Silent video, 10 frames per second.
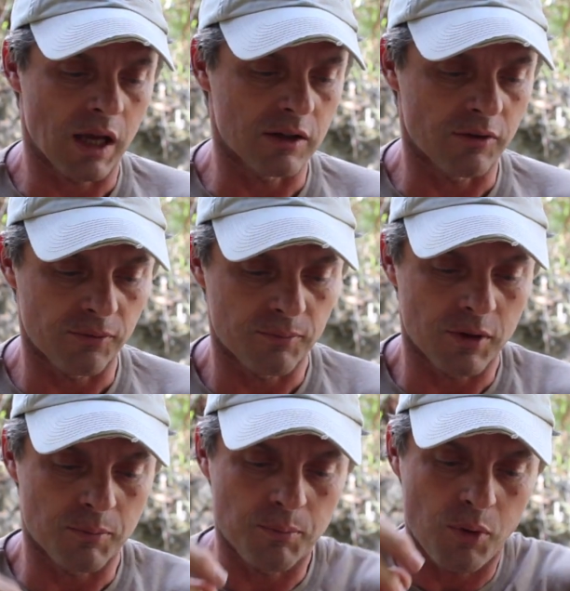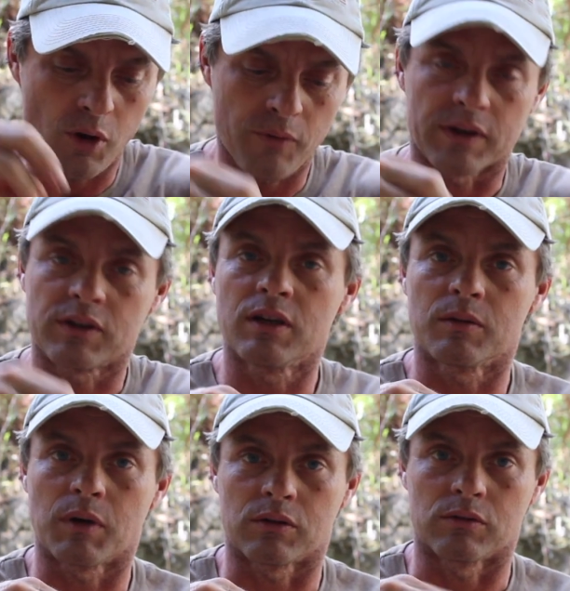and the perfect
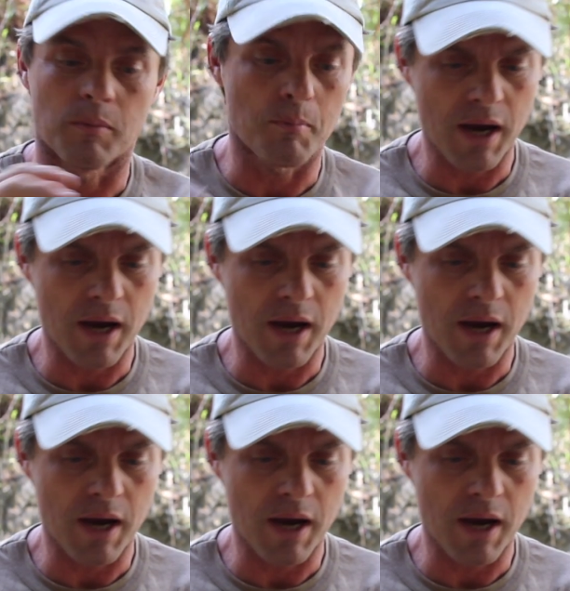tinder bundle,